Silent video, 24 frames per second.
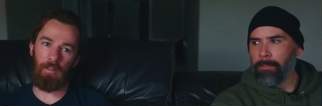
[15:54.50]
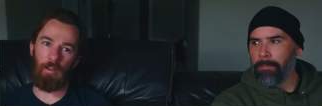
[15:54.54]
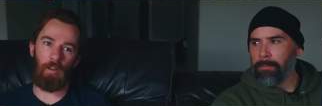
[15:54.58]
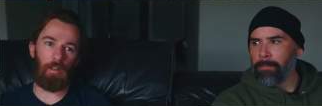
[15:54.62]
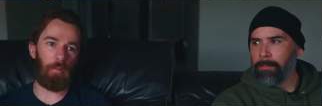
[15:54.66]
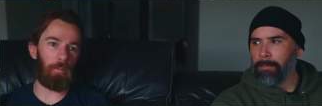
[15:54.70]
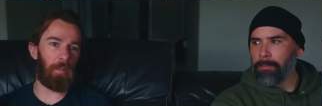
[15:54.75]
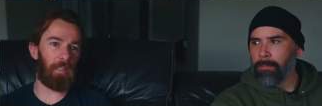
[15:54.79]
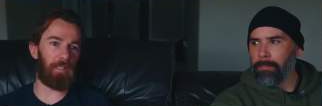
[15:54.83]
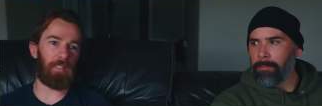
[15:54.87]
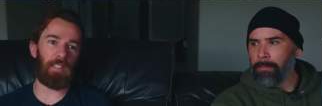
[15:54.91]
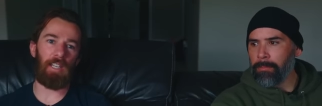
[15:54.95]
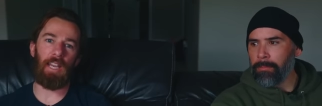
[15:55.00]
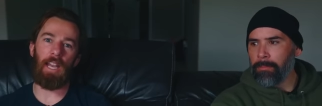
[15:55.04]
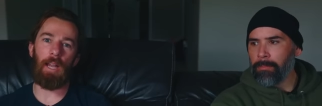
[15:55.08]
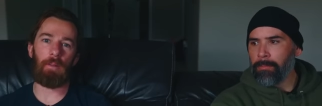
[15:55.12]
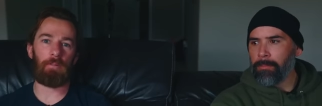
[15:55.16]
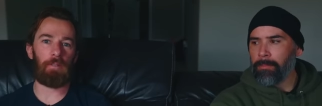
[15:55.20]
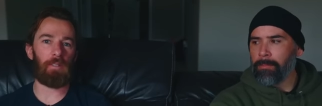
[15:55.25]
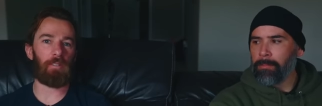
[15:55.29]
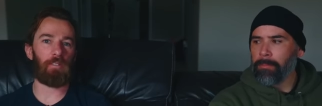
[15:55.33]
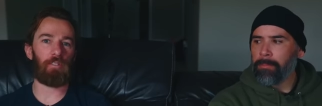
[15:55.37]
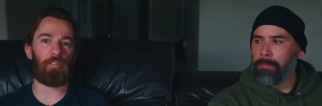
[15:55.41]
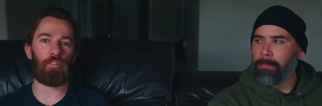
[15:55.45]
Speaker 1: all about the
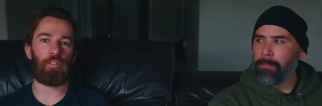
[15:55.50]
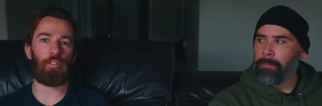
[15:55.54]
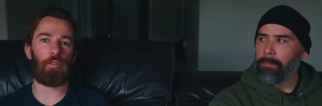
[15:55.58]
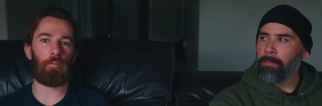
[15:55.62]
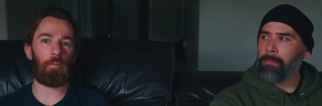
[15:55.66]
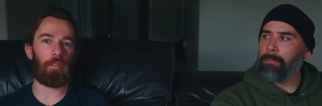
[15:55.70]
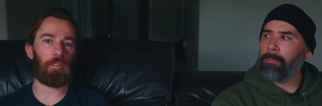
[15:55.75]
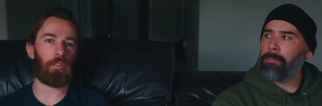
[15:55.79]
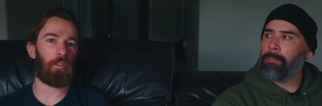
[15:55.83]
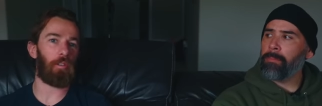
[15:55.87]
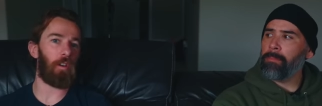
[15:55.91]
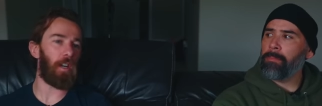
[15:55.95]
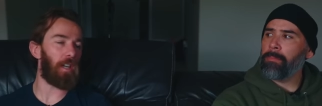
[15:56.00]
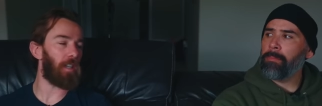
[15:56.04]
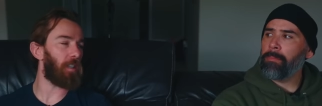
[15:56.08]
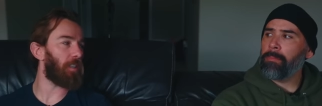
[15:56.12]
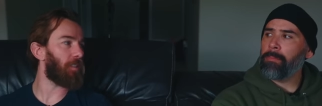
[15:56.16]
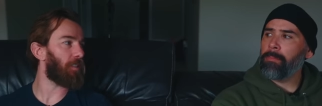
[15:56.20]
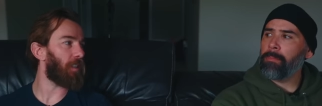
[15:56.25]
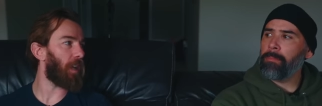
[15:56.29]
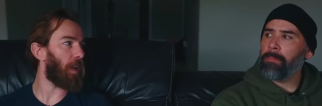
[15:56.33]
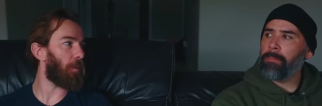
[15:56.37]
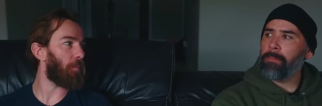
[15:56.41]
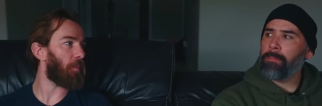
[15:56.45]
captain. So much
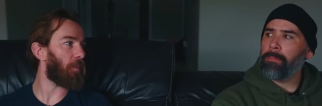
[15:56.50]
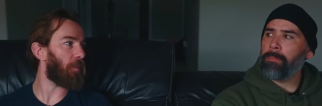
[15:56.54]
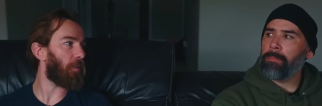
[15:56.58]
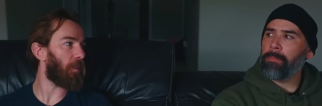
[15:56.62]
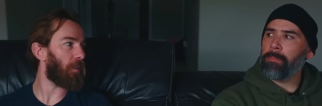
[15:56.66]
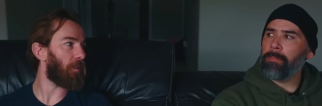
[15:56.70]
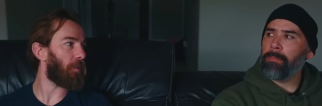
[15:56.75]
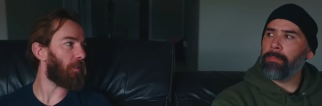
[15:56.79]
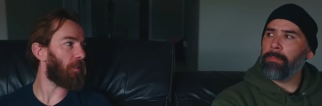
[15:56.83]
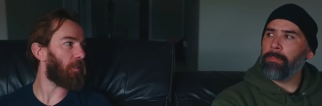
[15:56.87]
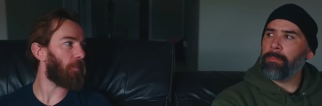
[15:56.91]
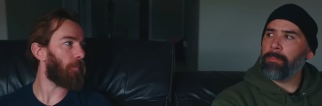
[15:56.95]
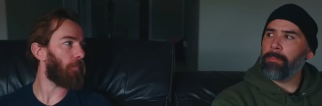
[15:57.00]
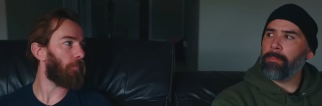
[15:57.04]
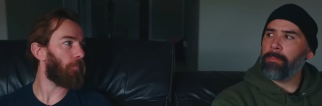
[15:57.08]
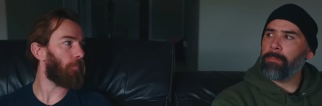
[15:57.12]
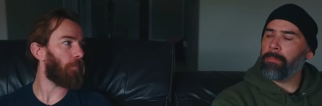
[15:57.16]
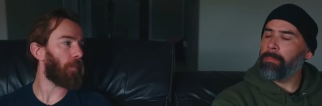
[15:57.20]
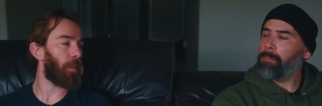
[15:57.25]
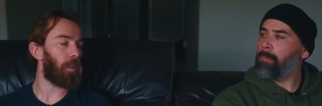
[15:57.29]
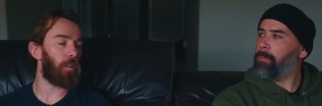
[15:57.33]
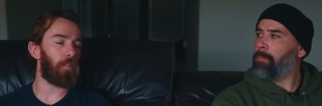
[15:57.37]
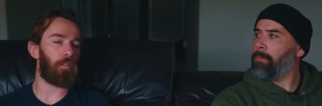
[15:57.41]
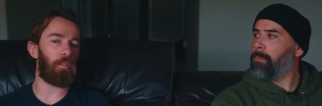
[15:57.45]
greatness happened right there.
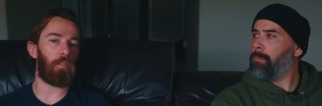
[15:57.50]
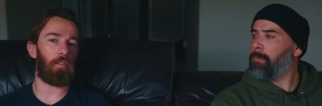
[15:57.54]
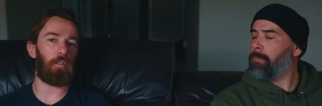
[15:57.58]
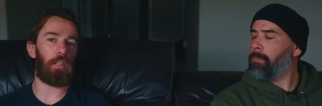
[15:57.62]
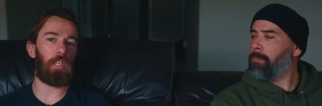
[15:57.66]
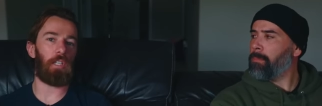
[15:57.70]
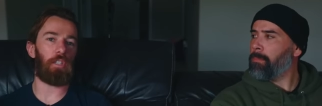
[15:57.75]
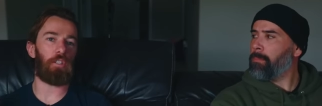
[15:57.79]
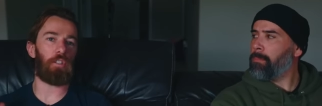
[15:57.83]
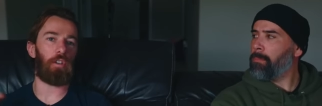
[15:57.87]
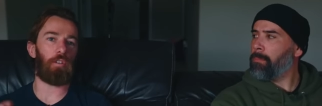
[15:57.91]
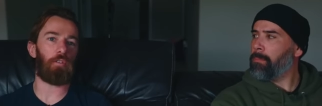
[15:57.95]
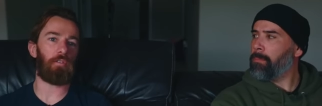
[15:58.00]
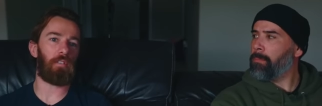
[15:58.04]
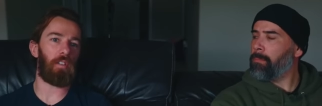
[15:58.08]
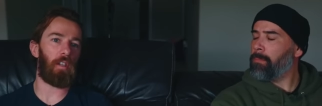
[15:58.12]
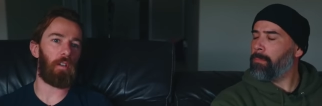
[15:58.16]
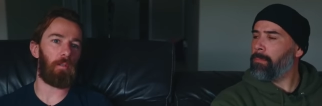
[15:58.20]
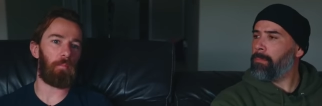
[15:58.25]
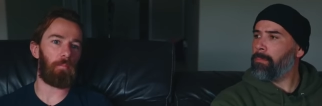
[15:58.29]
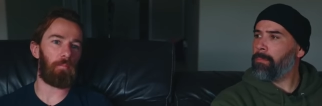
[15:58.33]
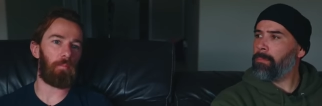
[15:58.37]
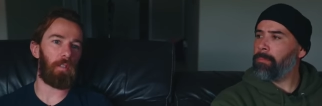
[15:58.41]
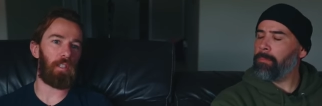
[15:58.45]
So he shows
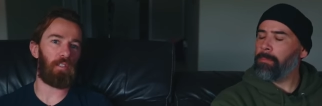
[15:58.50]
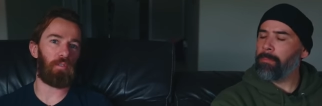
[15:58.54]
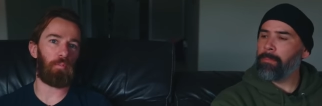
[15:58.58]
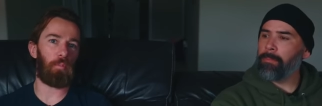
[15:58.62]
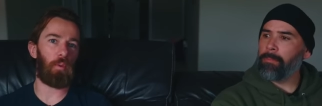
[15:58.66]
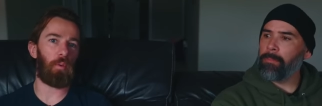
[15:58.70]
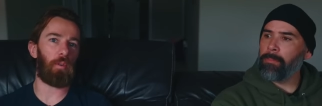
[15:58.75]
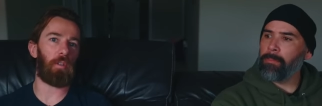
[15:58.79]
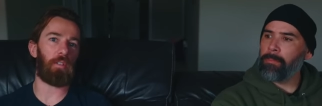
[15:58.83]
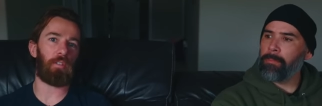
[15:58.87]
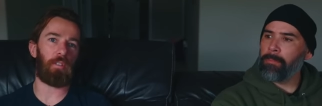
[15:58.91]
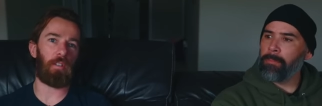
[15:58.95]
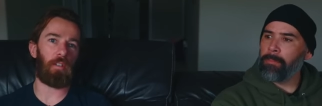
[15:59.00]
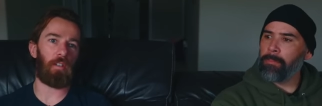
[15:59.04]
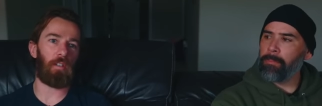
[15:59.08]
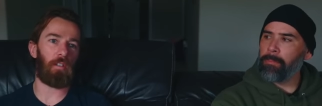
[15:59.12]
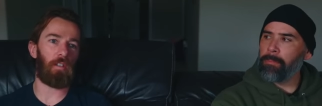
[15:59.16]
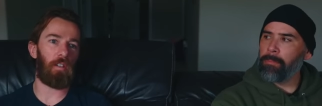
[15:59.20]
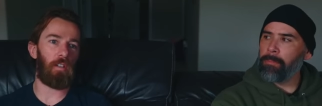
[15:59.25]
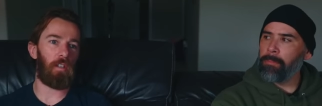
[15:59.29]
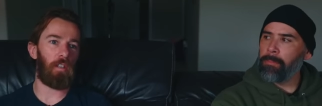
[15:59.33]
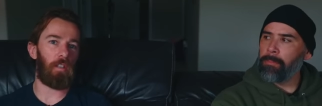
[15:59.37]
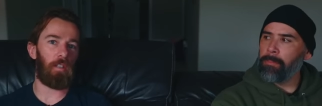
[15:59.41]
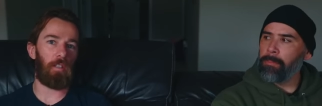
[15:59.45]
up, his boys are
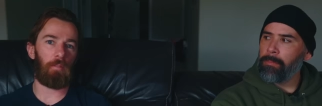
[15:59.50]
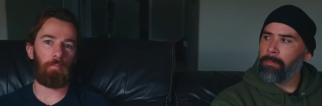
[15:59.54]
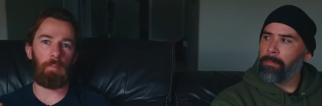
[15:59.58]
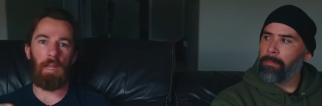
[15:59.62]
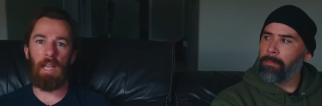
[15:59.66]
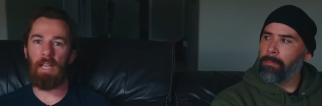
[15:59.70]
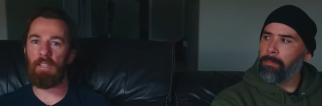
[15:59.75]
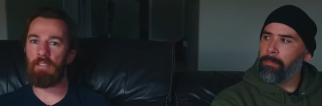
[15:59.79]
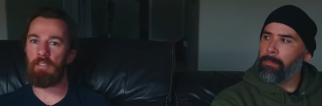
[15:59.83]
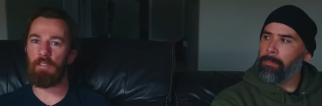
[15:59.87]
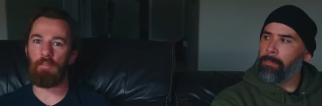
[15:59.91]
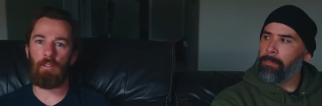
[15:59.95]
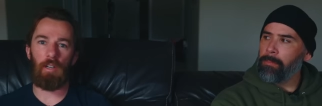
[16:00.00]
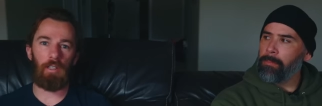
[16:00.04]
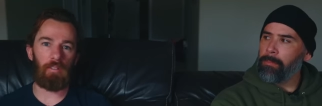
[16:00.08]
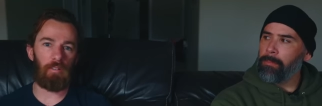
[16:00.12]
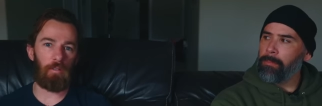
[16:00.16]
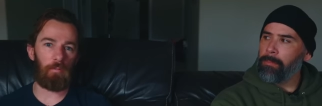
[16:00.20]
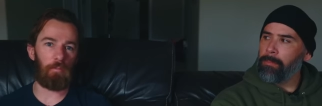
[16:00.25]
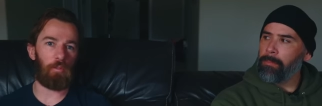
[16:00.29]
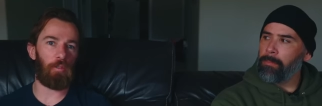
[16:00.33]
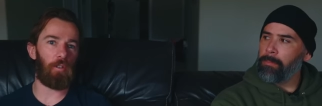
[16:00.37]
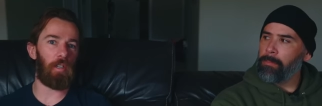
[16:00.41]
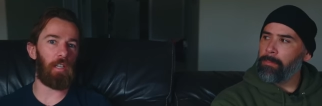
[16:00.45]
passing around
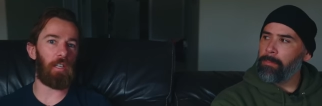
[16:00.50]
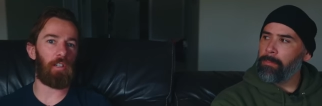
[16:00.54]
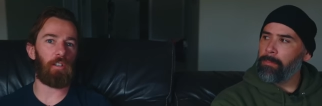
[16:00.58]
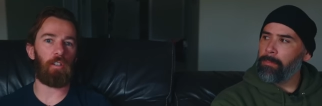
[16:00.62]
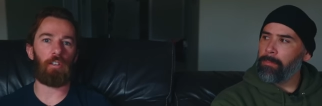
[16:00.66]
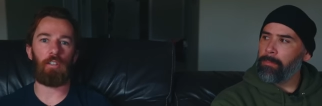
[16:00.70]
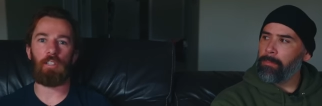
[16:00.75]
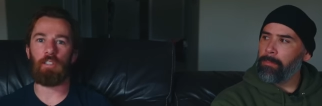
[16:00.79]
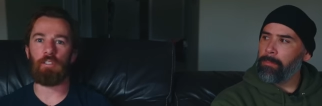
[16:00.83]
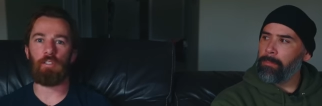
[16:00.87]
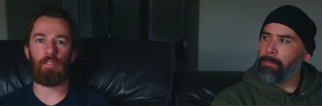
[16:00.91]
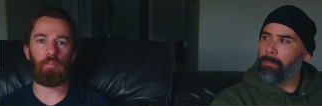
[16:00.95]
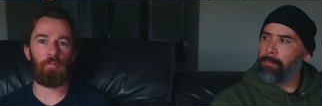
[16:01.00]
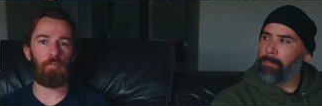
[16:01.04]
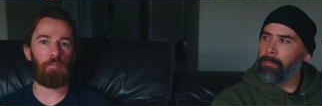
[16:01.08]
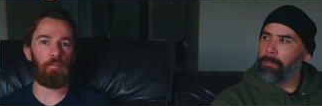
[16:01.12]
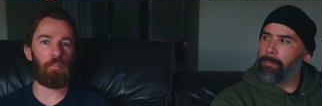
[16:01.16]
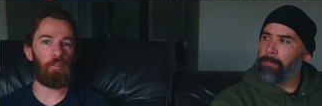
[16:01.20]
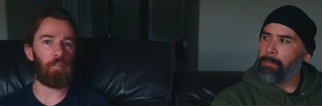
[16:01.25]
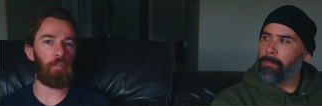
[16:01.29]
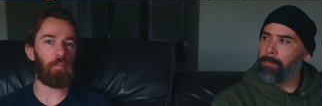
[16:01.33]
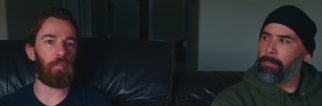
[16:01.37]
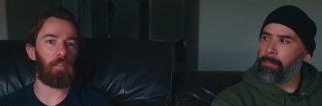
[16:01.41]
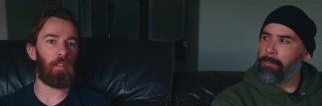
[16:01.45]
some drink, cooking some
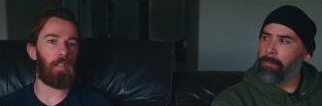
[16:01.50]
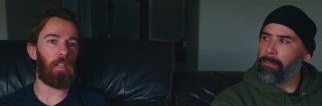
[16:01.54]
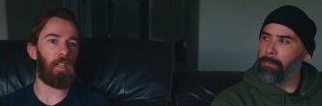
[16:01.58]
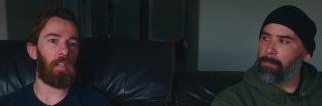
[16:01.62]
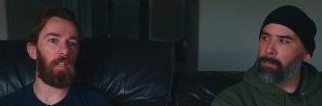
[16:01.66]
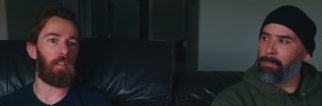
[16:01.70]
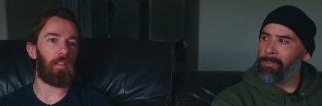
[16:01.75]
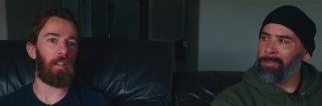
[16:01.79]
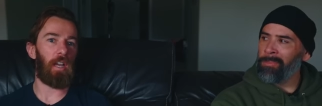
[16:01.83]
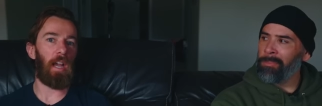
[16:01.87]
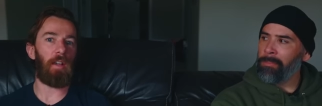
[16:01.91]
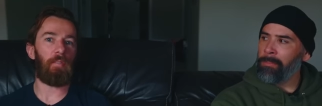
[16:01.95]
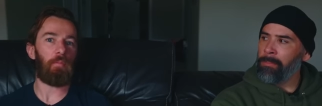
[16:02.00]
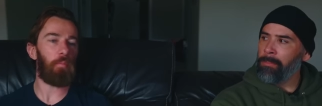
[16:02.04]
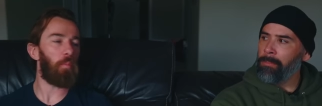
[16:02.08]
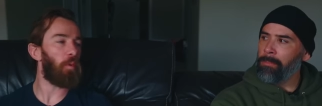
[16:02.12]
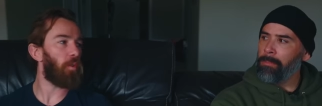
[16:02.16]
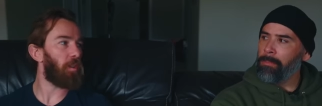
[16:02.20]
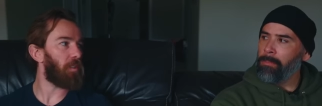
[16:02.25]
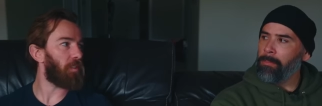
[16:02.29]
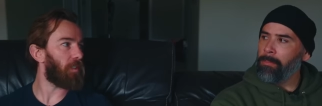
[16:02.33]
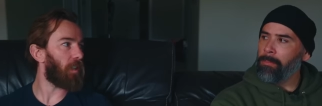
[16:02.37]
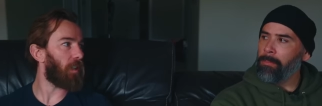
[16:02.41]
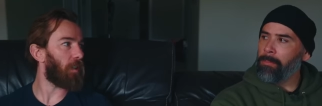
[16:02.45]
food. They're having
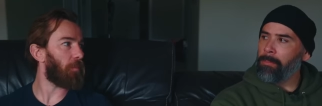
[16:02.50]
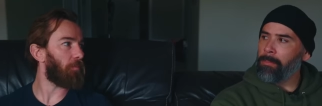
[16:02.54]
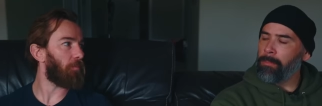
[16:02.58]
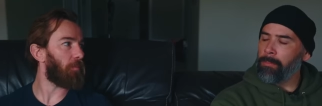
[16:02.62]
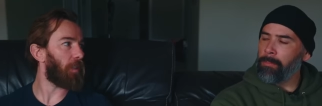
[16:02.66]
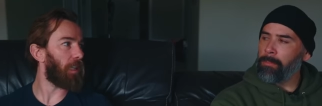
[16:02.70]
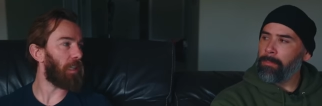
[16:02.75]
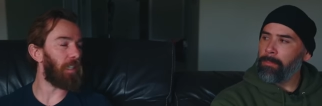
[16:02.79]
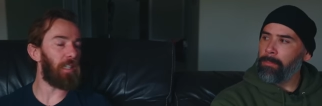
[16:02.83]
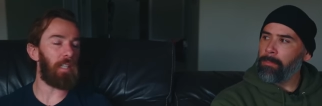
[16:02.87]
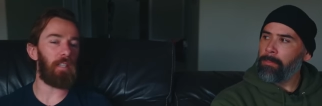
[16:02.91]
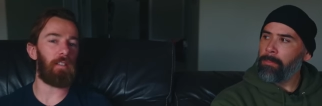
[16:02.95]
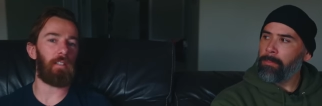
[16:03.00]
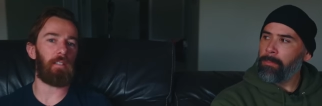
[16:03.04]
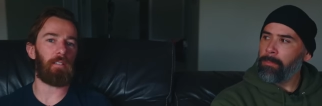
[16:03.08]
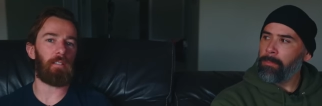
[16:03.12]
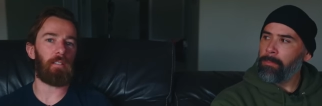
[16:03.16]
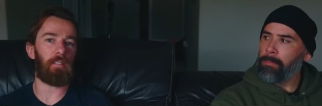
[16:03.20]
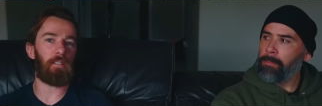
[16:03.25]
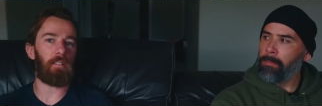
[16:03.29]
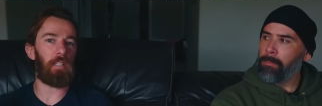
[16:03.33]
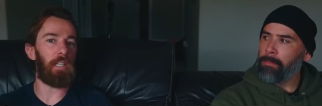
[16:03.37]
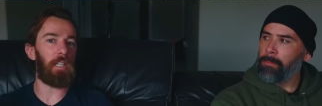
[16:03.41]
boys' time. They mm-hmm. need this. It's